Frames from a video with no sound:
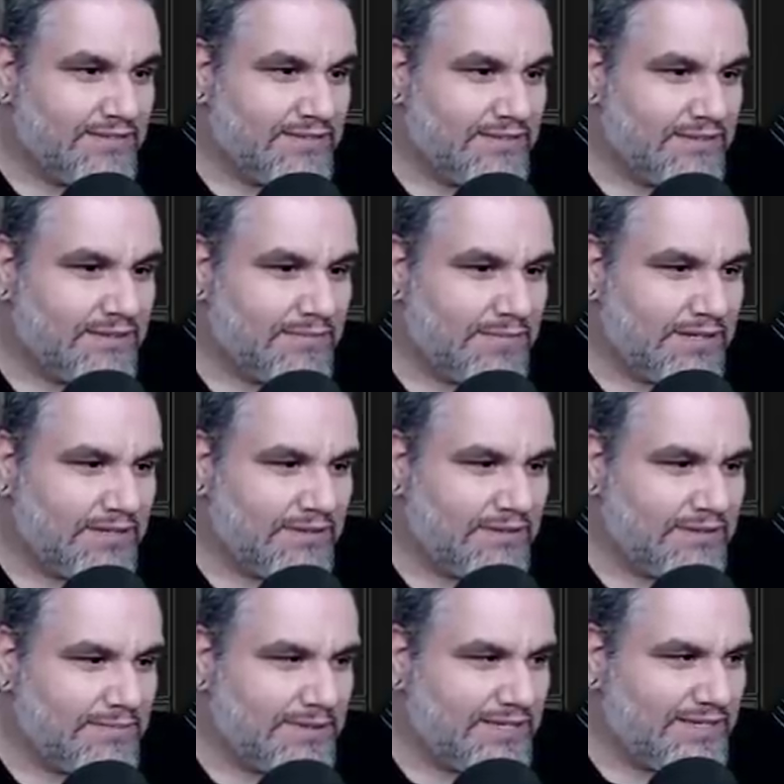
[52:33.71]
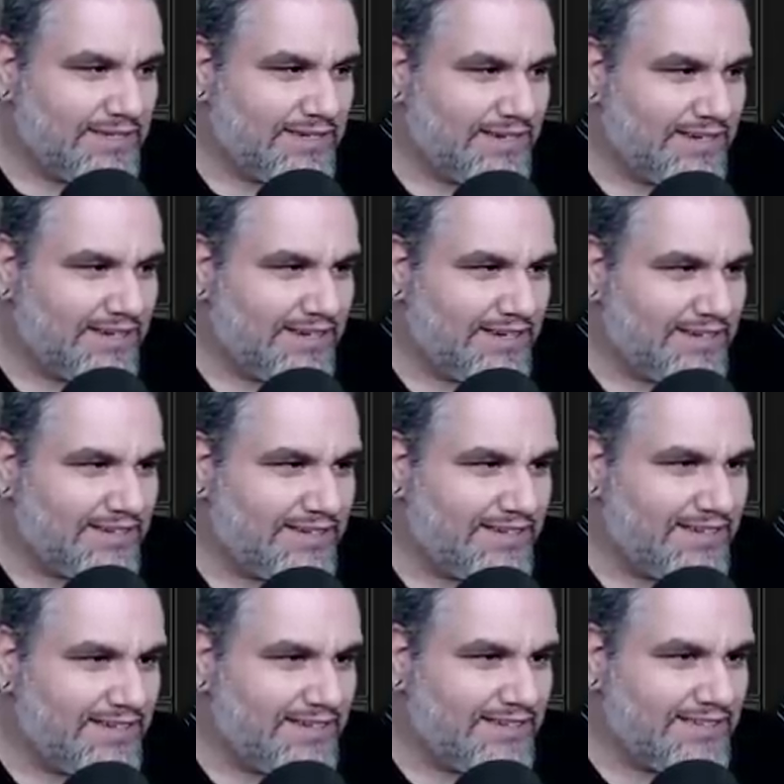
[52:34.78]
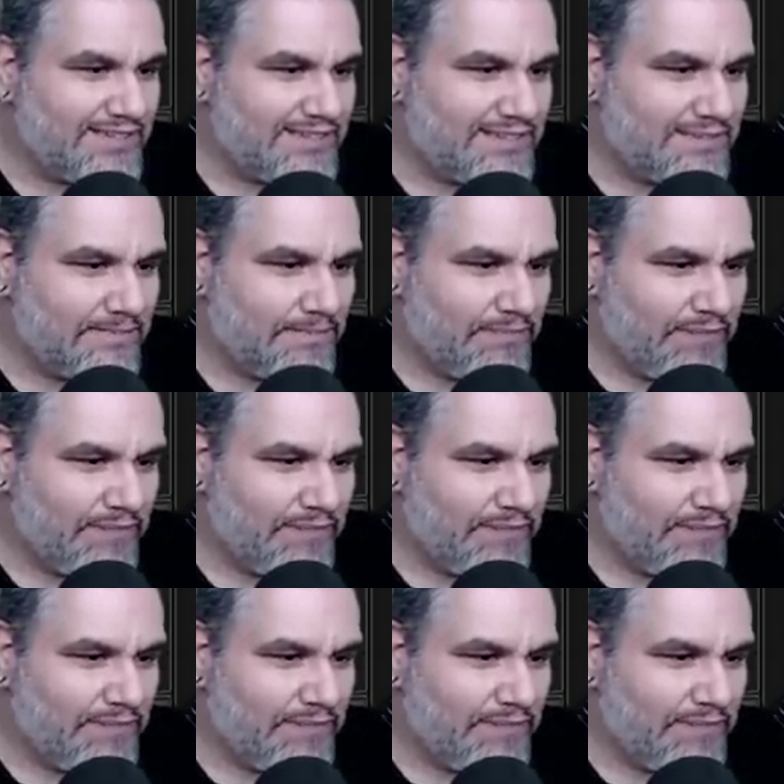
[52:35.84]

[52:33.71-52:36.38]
For a moment like this,